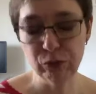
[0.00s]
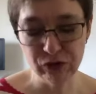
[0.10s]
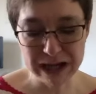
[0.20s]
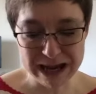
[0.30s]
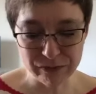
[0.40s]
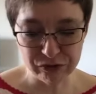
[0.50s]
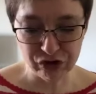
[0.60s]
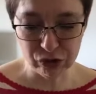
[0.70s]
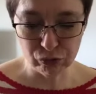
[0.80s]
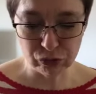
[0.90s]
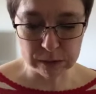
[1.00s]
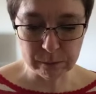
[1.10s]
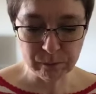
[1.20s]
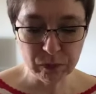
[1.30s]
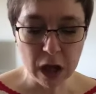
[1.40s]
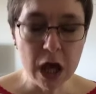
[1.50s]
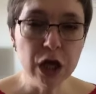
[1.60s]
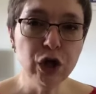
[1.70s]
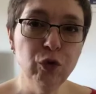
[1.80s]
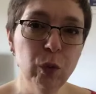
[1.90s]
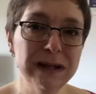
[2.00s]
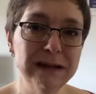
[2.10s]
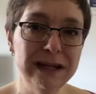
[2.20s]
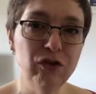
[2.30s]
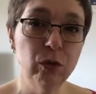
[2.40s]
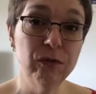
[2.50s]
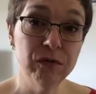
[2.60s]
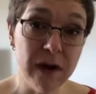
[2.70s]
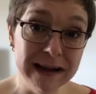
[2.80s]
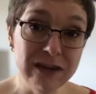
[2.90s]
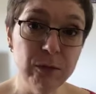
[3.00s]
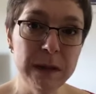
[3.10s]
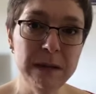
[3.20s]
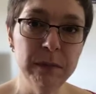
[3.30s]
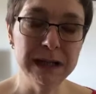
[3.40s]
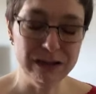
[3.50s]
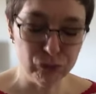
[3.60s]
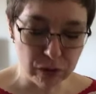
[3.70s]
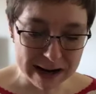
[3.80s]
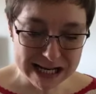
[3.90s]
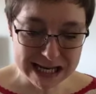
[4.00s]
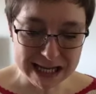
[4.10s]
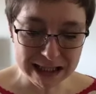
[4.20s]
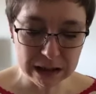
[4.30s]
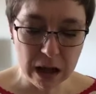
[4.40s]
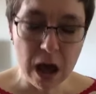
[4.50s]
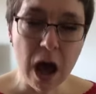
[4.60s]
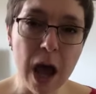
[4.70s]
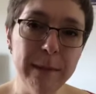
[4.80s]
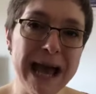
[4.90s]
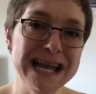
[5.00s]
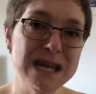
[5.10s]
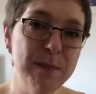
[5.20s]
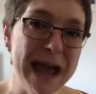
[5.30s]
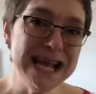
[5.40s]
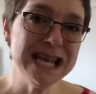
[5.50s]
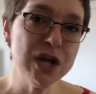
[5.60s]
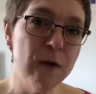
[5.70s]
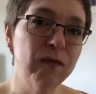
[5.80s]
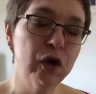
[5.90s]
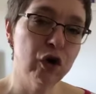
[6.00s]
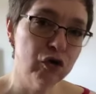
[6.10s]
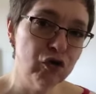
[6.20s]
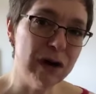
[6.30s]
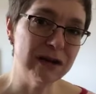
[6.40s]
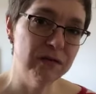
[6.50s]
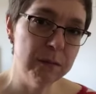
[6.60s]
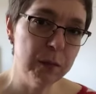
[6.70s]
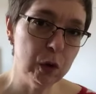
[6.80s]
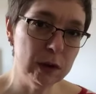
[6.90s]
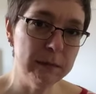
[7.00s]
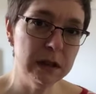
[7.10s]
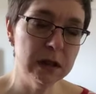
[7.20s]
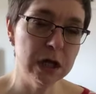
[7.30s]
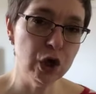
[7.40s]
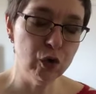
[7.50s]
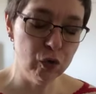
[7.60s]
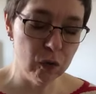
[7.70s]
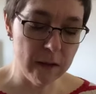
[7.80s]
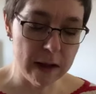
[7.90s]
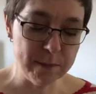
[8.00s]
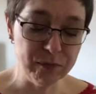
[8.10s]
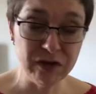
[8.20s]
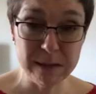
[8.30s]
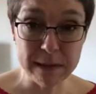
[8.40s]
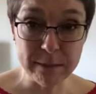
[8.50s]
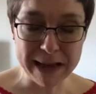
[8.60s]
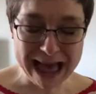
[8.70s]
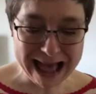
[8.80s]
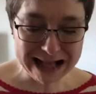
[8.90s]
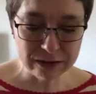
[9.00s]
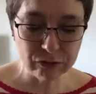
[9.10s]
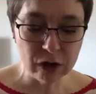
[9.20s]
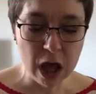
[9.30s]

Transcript: to care for children. You will need to advise people in writing, and depending on the contract of employment that your team member has,